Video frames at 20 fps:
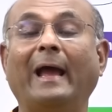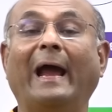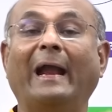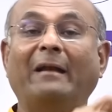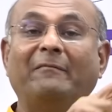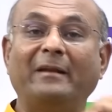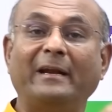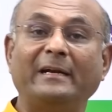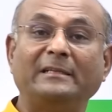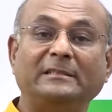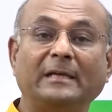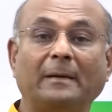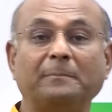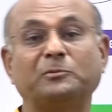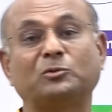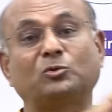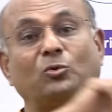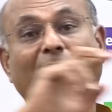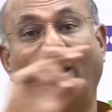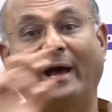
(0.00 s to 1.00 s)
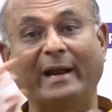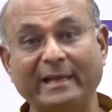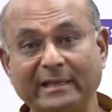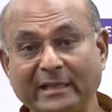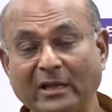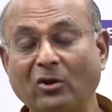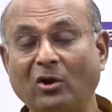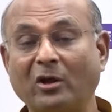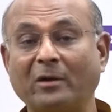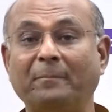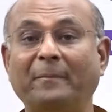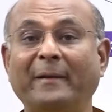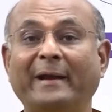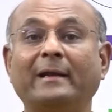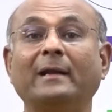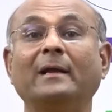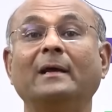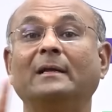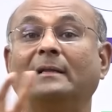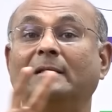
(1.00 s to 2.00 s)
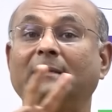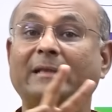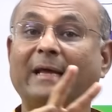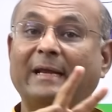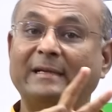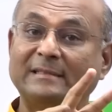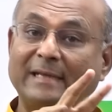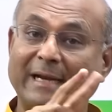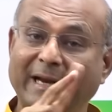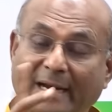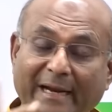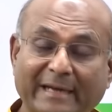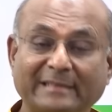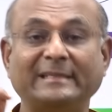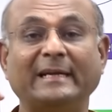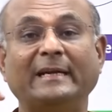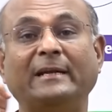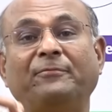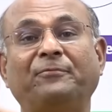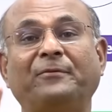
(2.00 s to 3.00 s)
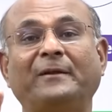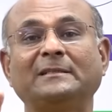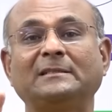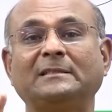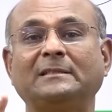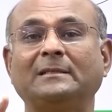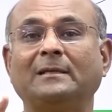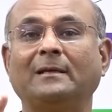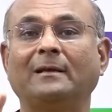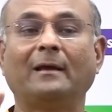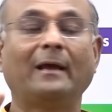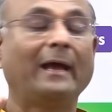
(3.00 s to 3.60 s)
and when it jumps to another orbit, there is an energy difference,